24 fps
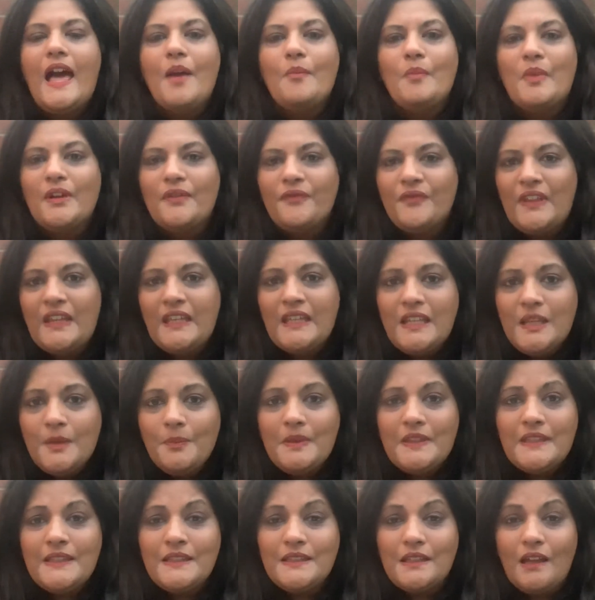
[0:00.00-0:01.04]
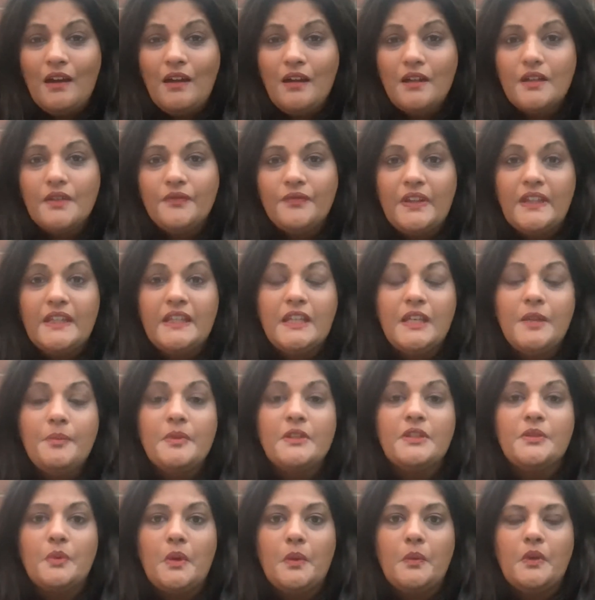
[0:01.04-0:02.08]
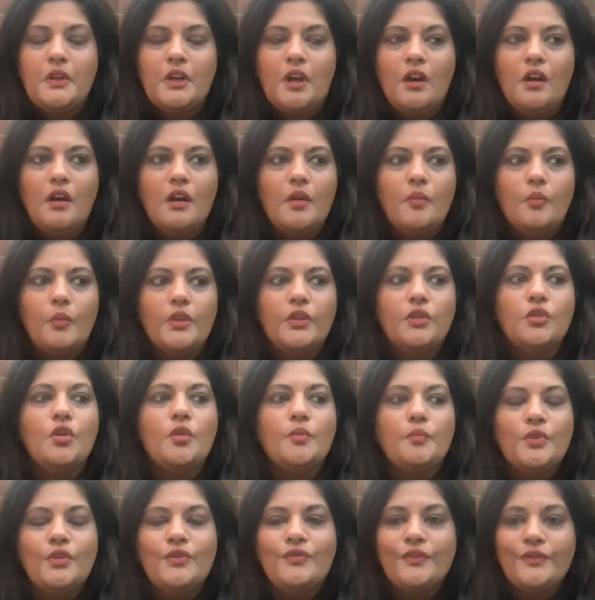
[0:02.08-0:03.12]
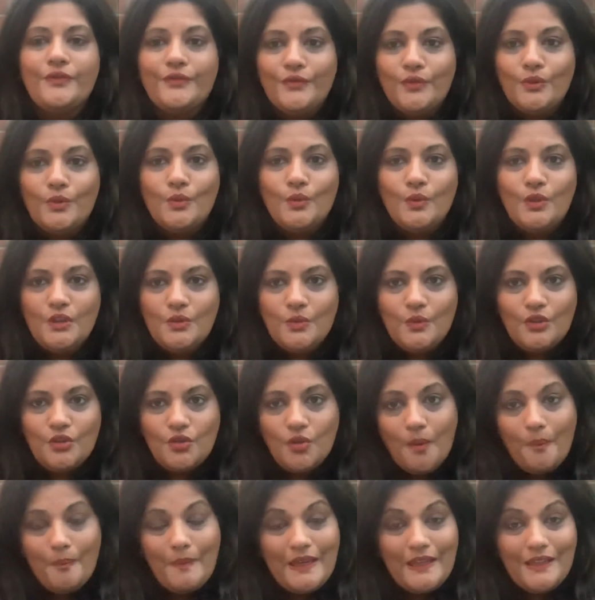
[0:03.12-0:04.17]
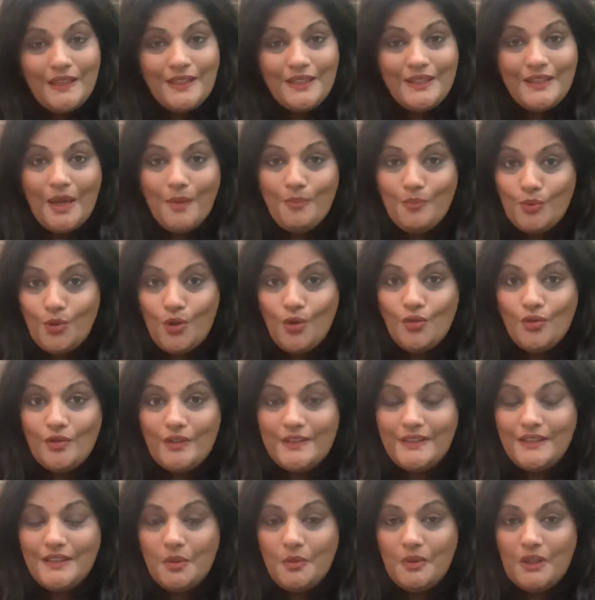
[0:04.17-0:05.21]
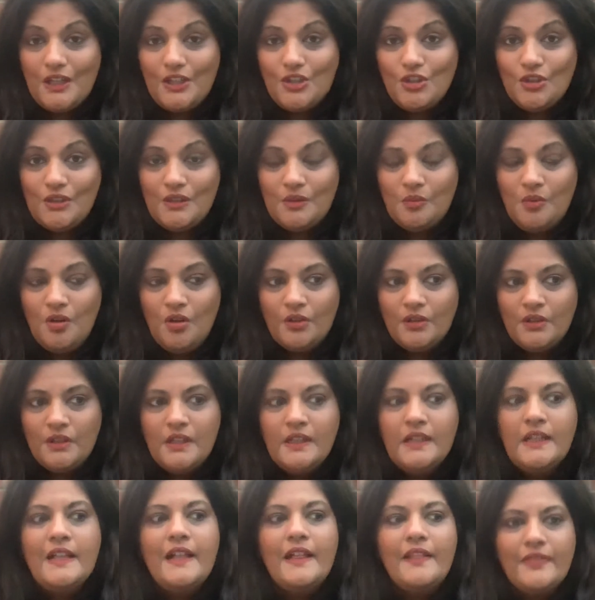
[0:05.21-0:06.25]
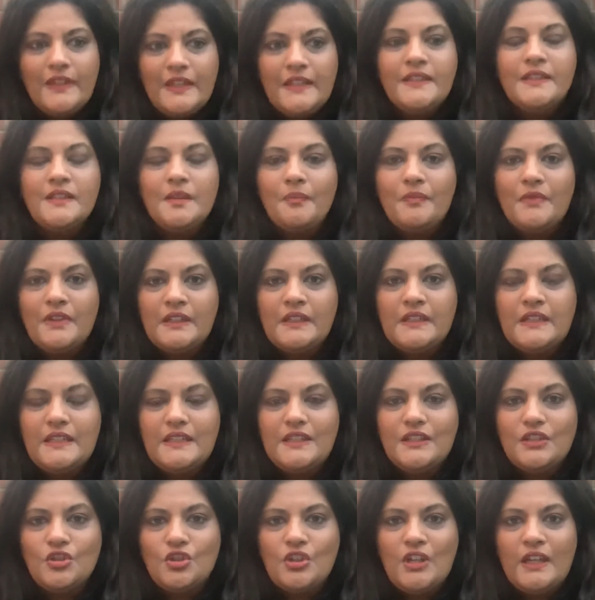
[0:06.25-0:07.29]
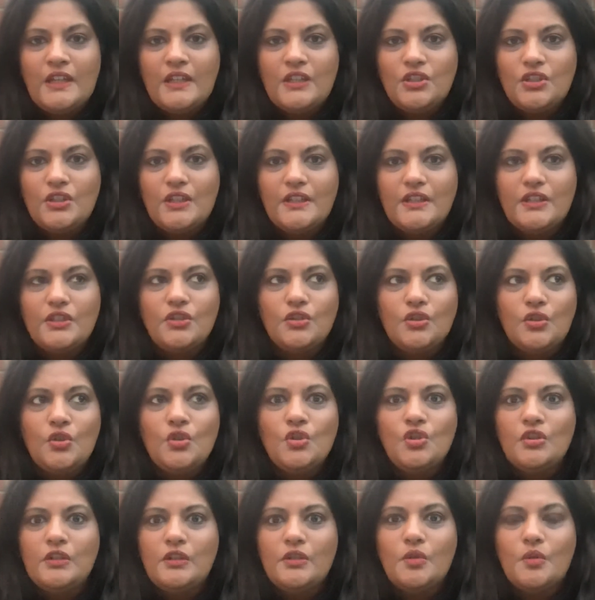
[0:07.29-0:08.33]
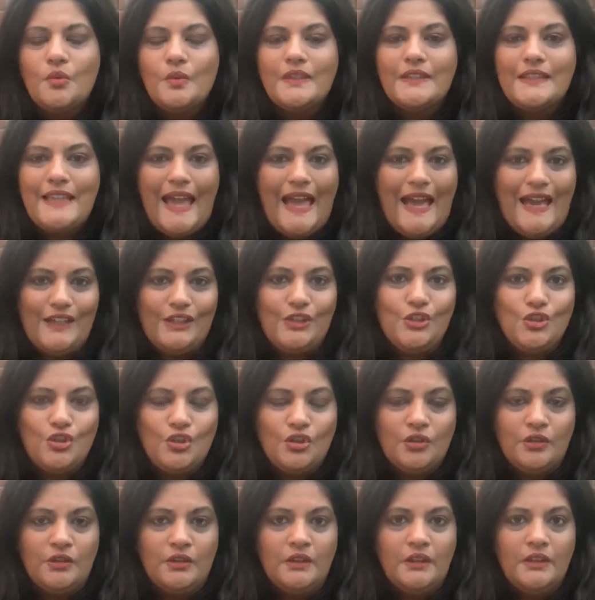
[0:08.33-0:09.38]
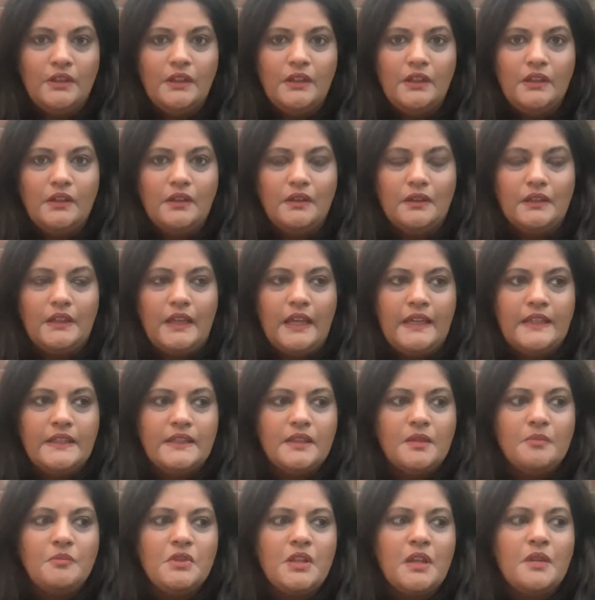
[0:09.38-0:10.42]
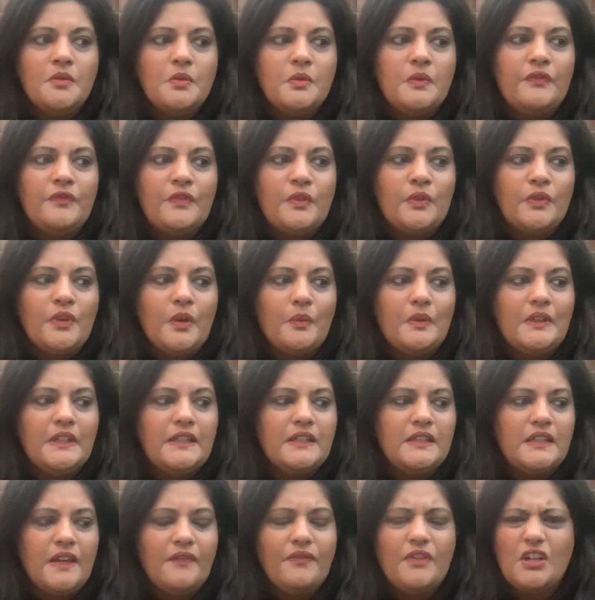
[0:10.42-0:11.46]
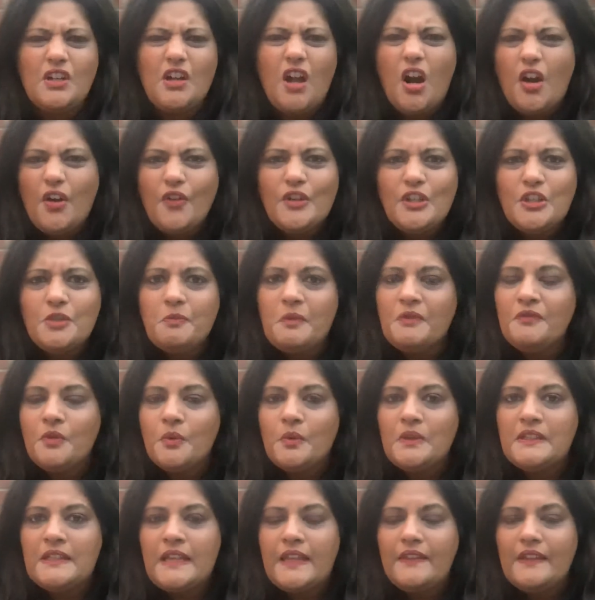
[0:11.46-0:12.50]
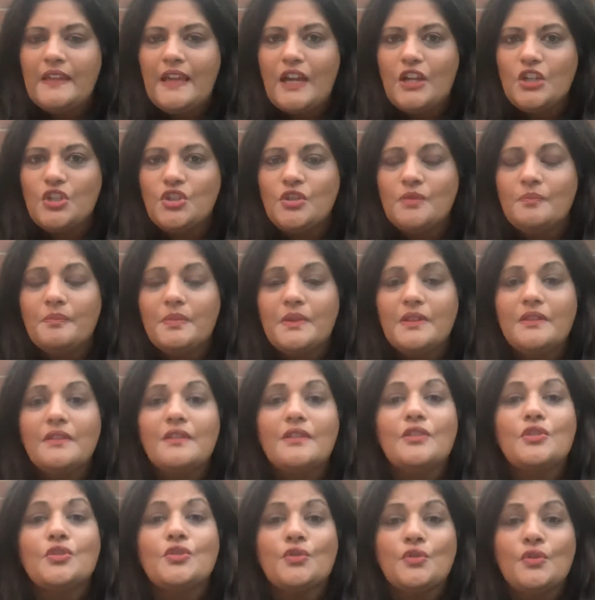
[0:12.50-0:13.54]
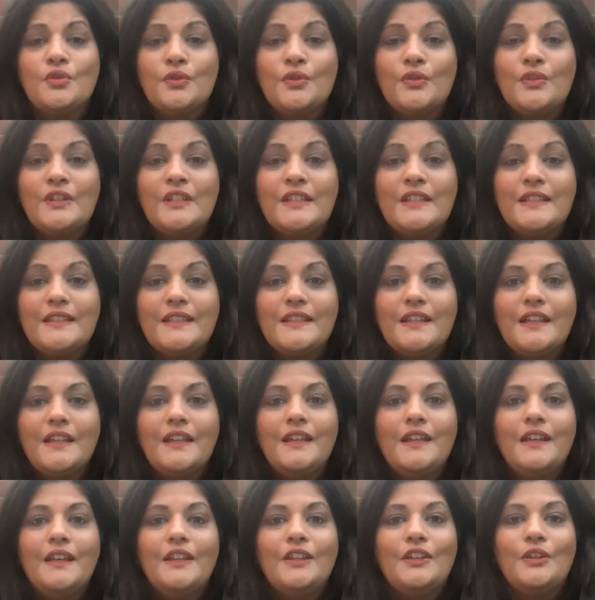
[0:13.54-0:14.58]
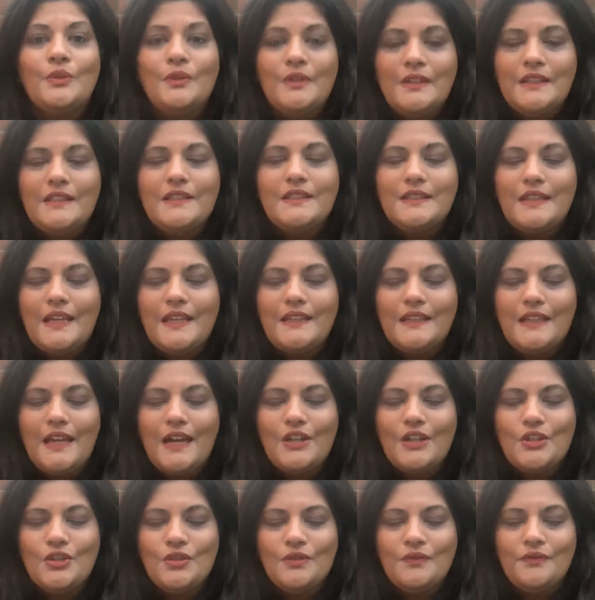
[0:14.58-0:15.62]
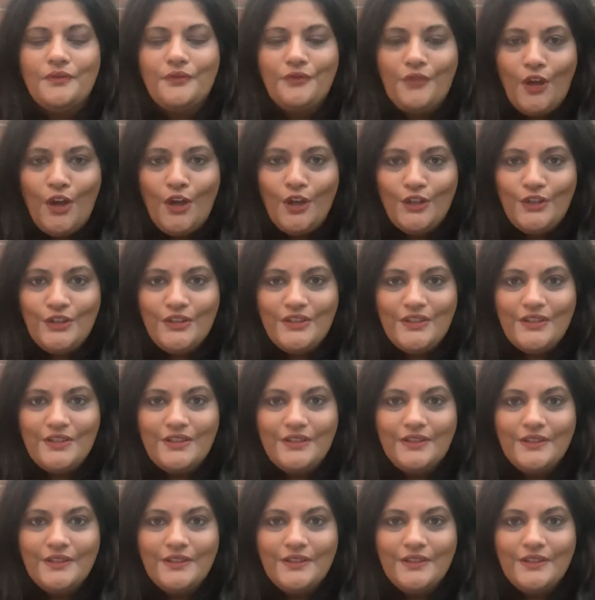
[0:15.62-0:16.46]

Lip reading: But if they keep us stuck, if they keep us where we are and we're not moving forward, we're not making that progress that we actually want, then something needs to change. And it's usually always action. Okay, and sometimes we feel that we need to have the courage before we take the action. But the truth is, you need to take the action first,